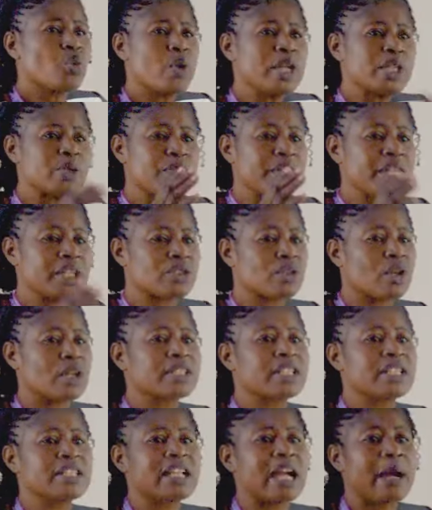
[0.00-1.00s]
which will
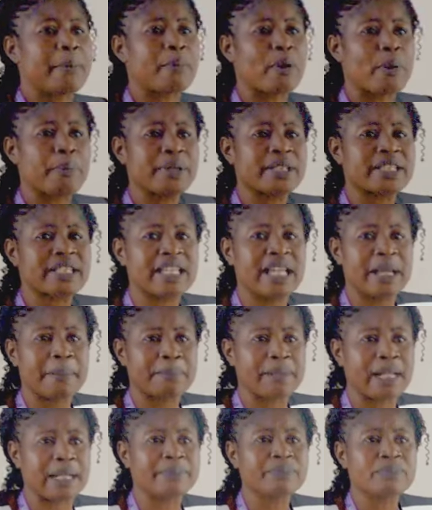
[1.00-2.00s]
result in the appropriate care
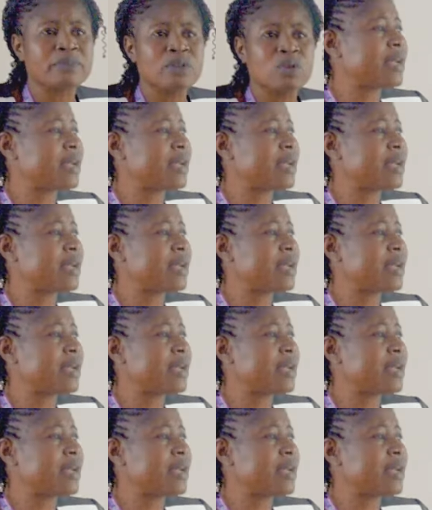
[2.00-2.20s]
plan.